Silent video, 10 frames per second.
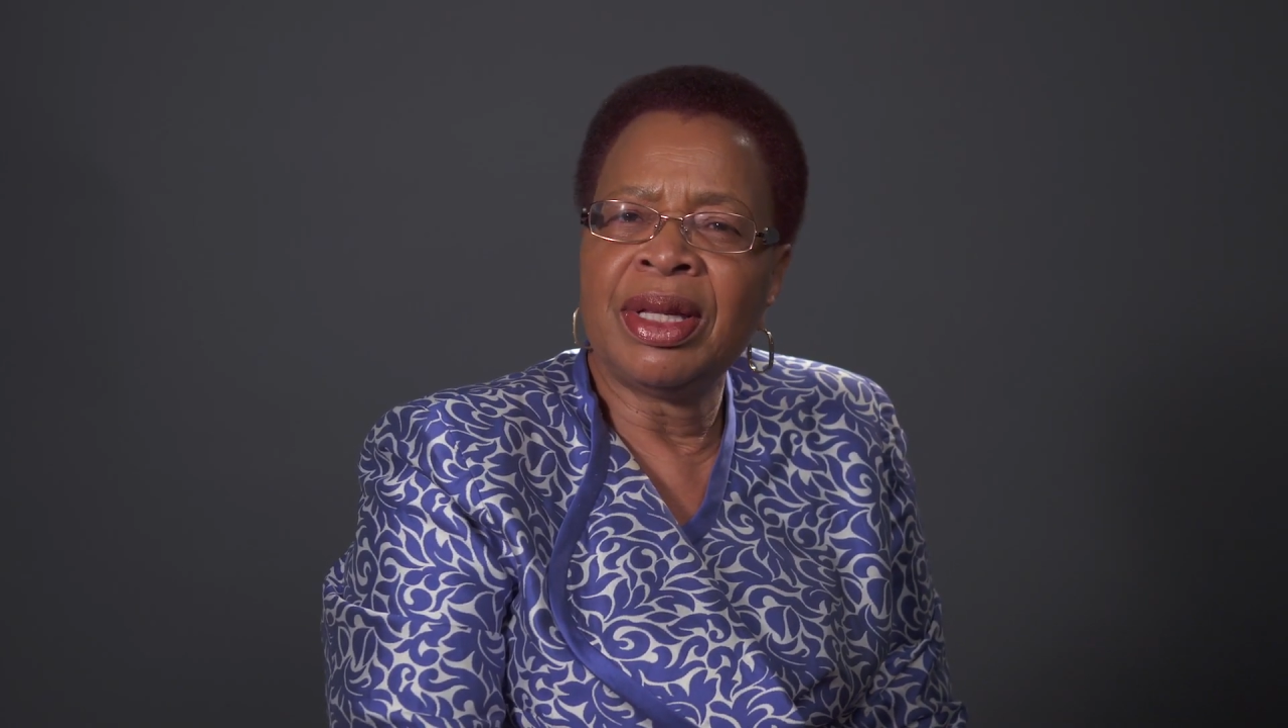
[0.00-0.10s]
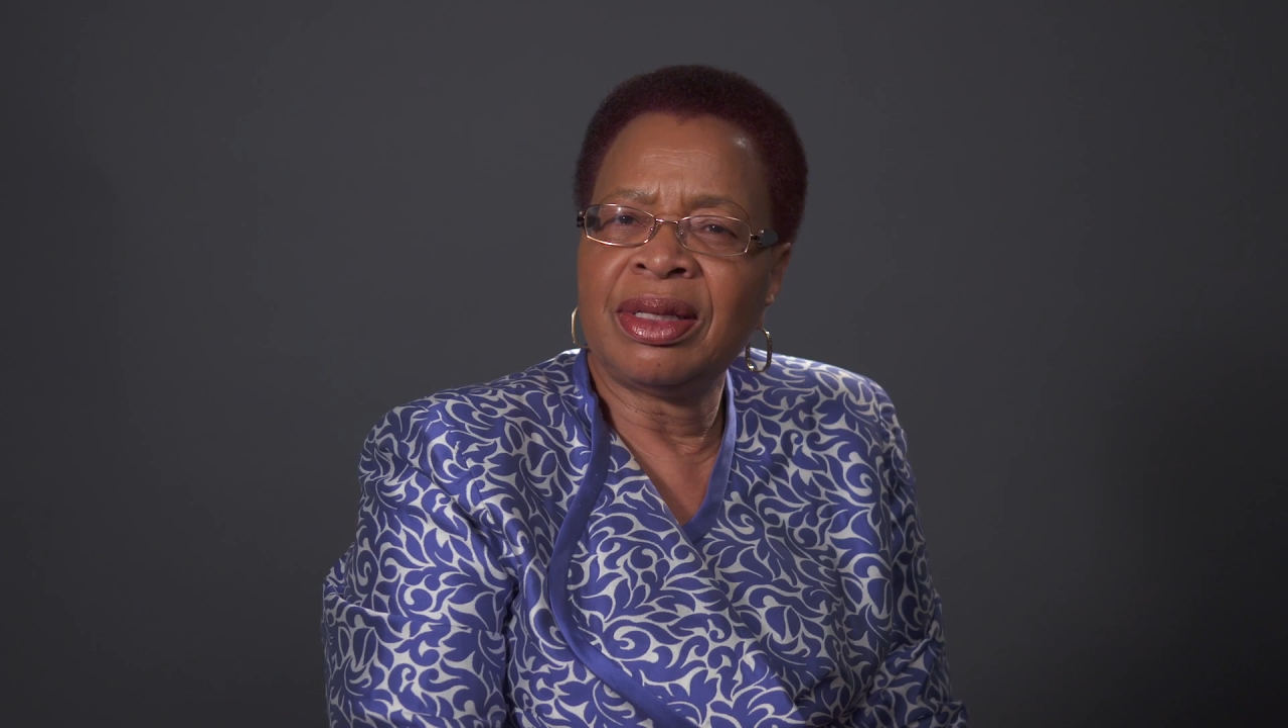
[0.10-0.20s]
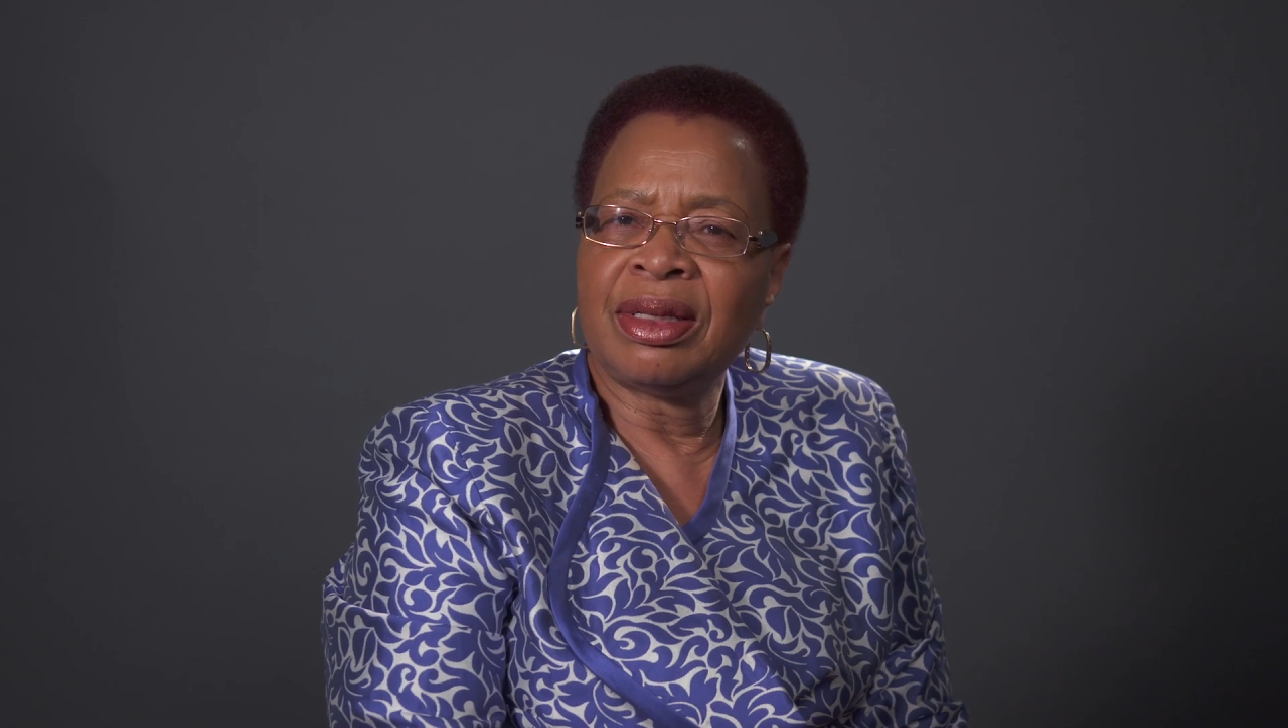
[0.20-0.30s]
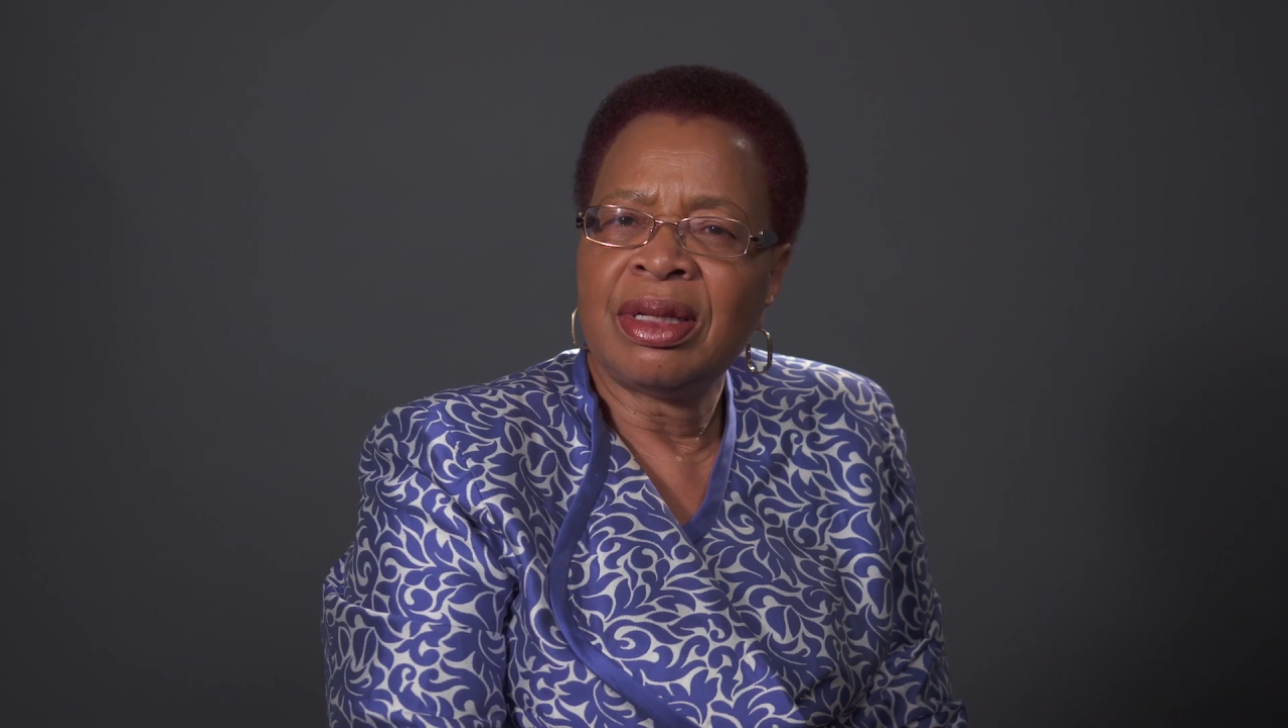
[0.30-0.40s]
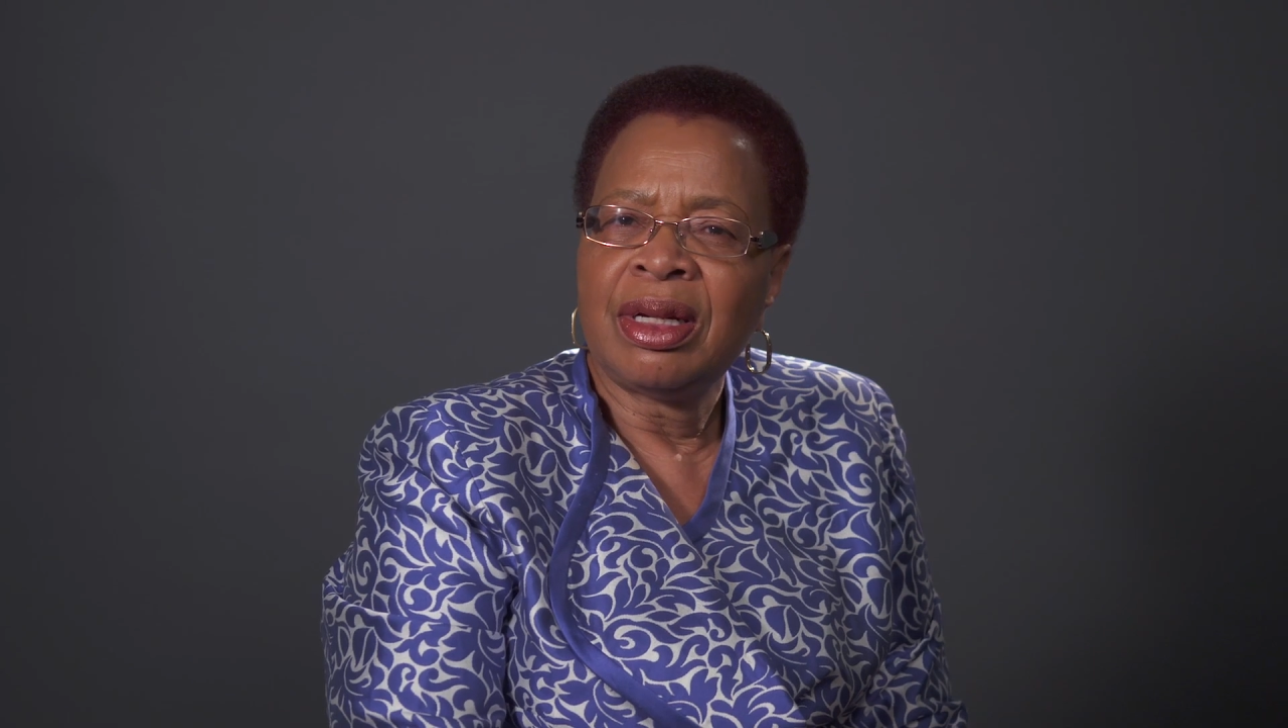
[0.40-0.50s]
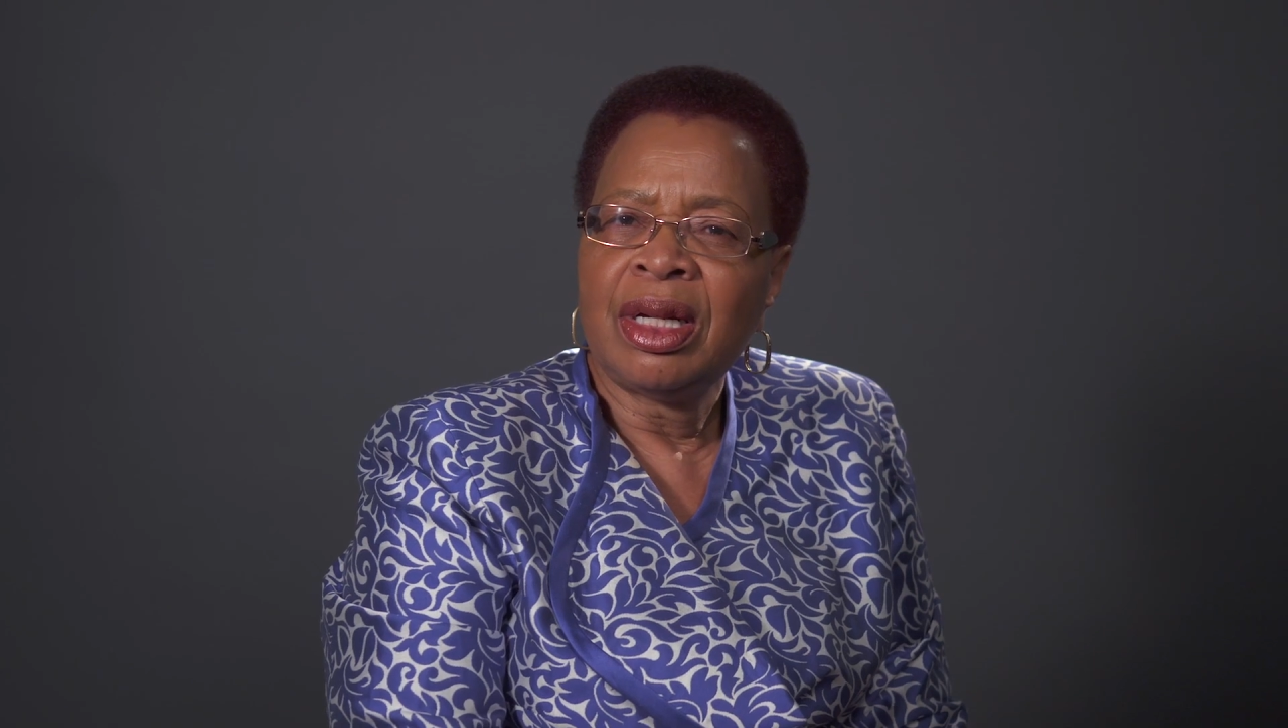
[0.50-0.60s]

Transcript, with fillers: it,